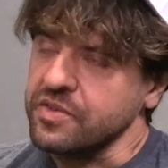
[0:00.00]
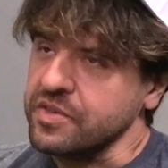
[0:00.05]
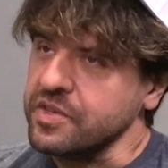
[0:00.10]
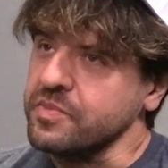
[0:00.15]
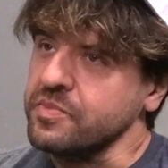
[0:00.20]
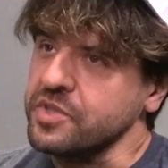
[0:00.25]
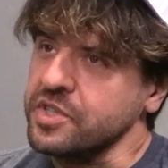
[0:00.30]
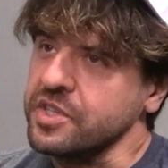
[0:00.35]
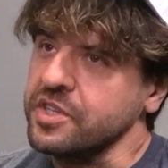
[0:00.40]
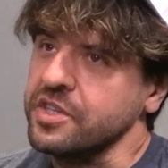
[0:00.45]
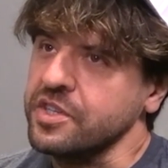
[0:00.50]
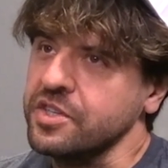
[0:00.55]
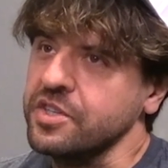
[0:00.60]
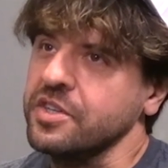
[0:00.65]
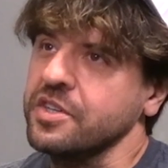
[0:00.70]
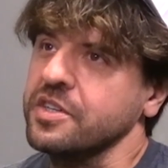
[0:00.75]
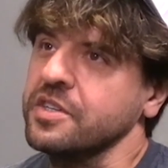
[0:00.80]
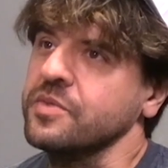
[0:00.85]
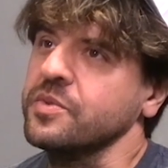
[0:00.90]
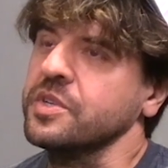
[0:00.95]
or
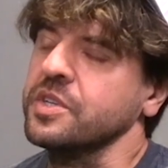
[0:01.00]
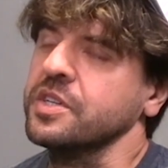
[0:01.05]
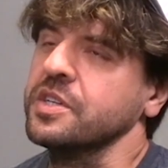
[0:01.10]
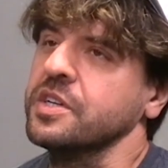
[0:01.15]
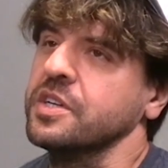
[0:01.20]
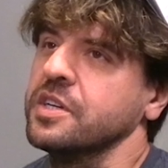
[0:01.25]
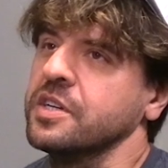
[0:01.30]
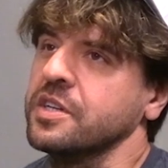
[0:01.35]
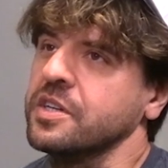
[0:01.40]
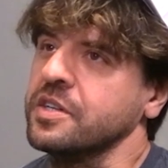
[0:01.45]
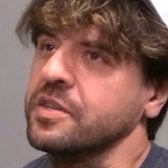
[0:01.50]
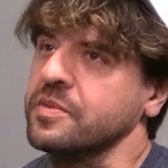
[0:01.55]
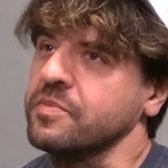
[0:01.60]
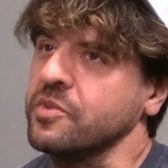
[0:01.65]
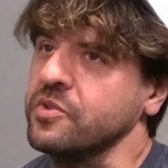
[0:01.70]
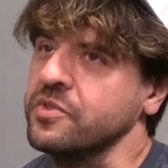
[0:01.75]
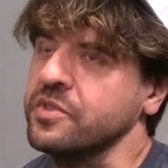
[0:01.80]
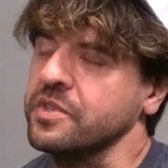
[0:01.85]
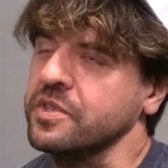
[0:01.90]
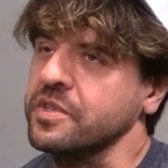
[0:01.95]
complete-ish anyway,
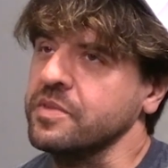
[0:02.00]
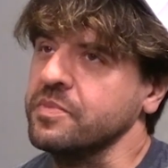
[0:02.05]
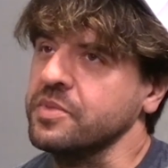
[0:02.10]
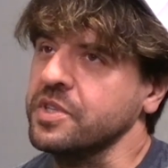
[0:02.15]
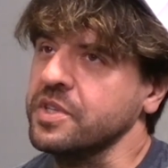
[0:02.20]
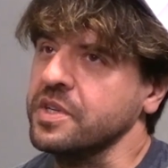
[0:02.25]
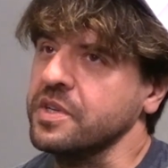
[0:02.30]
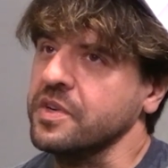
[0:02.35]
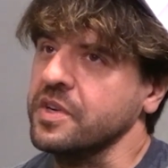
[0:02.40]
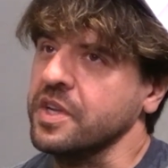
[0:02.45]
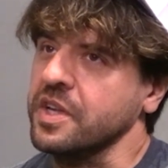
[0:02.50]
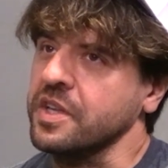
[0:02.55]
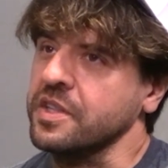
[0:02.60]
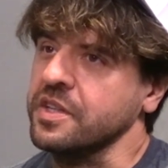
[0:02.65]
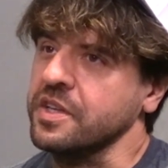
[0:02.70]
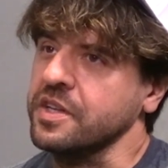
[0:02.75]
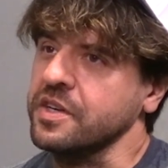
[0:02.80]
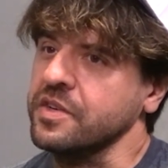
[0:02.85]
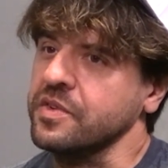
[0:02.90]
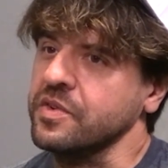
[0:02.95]
mostly complete.
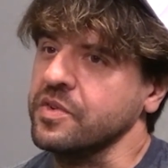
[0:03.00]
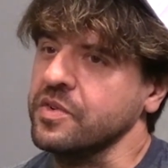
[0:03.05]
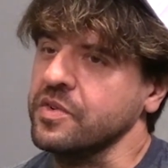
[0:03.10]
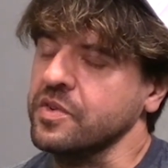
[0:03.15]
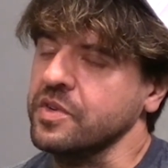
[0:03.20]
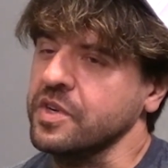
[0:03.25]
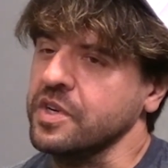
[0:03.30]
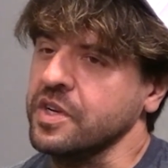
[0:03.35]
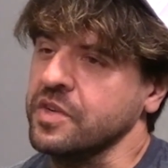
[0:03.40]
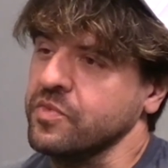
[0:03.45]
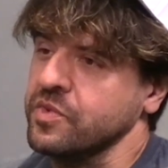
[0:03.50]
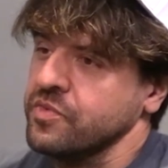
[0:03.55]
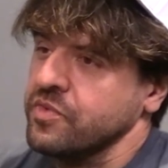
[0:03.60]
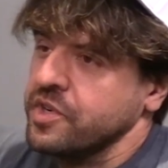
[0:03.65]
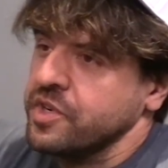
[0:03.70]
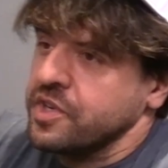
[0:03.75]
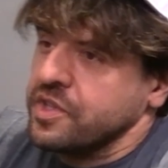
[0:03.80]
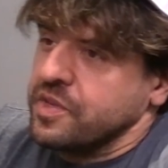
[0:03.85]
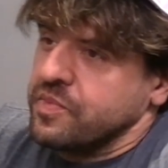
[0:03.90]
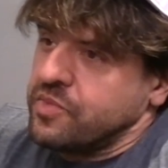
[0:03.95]
And when
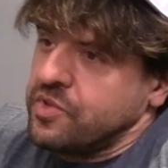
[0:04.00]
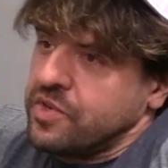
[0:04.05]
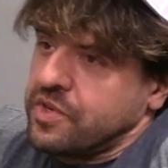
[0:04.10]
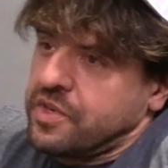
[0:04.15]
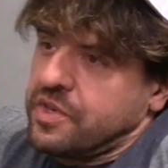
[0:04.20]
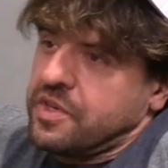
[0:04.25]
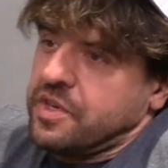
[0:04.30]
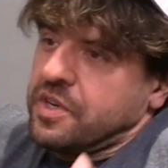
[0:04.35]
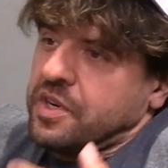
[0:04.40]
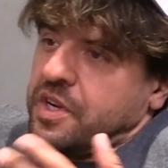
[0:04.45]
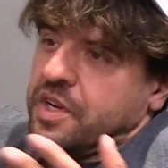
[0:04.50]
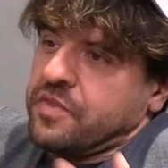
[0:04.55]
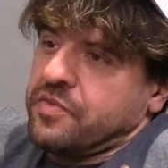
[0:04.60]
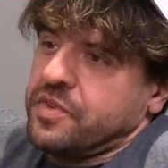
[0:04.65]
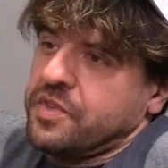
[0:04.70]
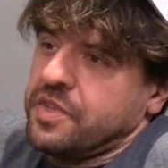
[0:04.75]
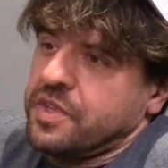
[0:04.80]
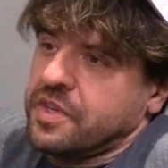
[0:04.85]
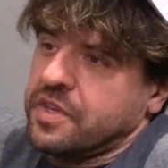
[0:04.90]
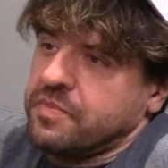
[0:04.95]
writing the book,
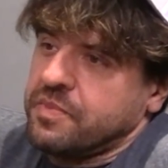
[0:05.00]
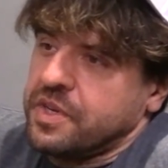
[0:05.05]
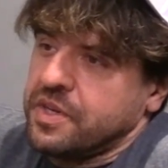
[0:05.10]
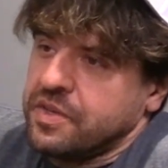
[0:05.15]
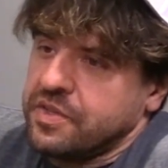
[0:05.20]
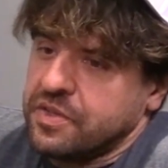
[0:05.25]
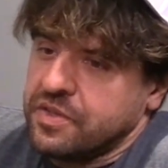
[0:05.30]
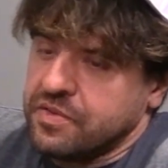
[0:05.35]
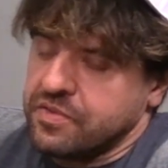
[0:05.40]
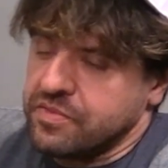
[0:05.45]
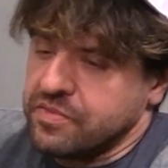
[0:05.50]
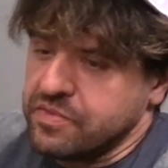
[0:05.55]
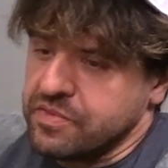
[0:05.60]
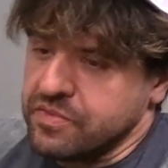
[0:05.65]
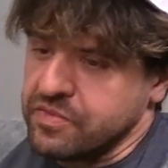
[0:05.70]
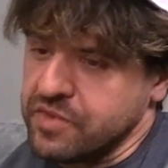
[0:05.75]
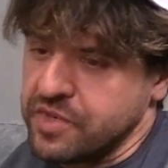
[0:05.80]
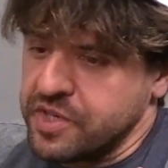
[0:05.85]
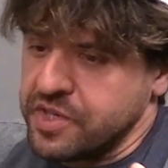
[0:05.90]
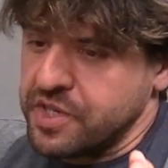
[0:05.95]
everything about the
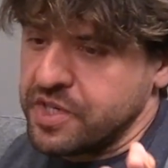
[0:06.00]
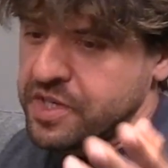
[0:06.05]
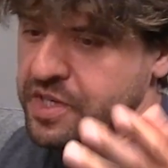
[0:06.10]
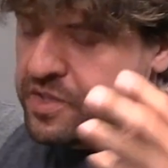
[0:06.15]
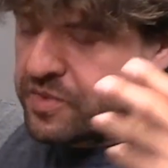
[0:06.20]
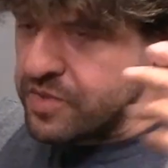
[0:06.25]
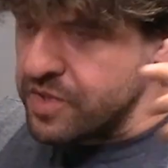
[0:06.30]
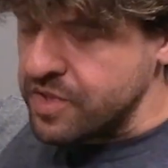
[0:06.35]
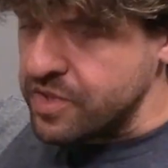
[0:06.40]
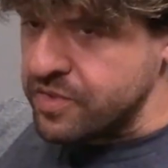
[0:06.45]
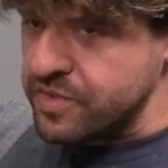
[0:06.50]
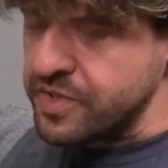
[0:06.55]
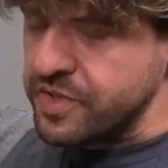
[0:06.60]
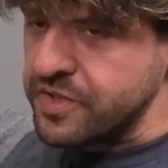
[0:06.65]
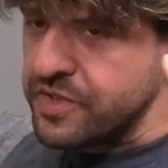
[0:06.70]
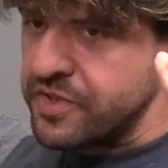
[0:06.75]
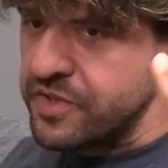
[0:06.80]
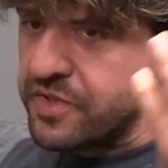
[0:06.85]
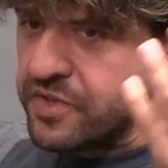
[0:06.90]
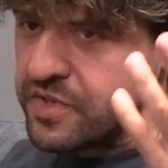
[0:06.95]
writing,
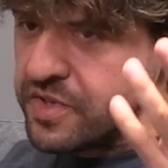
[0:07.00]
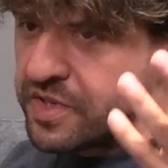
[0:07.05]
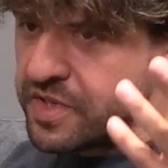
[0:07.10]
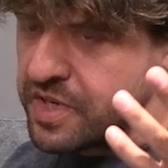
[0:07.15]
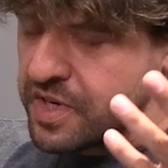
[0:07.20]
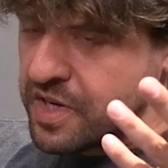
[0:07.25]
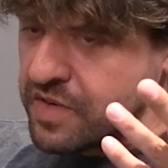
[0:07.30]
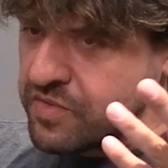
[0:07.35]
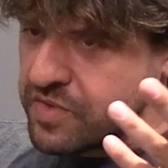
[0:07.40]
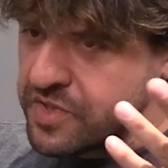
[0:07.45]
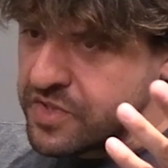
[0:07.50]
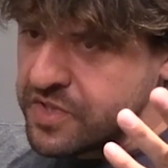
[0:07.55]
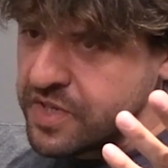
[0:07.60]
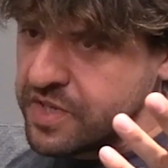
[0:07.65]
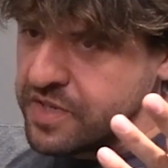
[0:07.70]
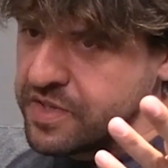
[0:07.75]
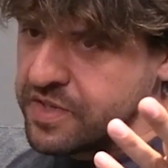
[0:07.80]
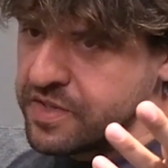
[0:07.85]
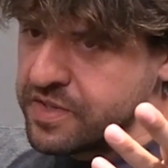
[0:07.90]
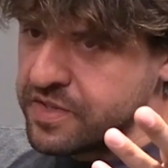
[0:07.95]
every
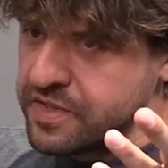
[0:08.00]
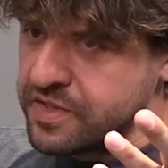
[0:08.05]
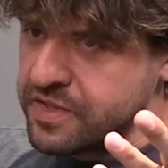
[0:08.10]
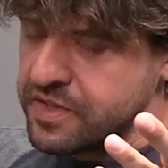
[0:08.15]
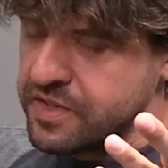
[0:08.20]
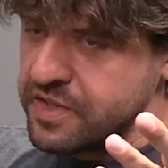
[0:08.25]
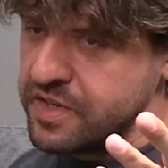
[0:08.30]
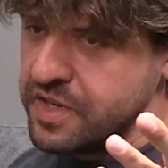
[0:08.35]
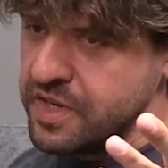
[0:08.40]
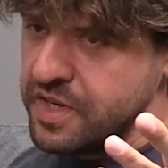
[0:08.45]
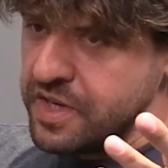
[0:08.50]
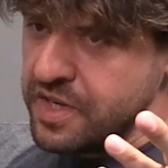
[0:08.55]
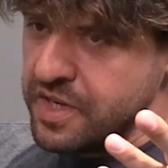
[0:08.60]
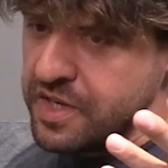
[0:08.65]
sentence